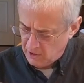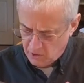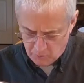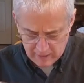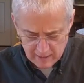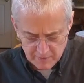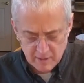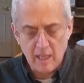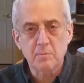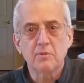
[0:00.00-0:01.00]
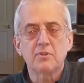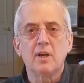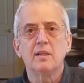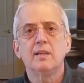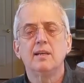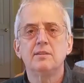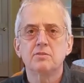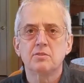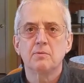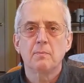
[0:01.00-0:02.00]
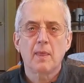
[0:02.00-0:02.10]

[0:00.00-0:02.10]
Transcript: we have the table of contents.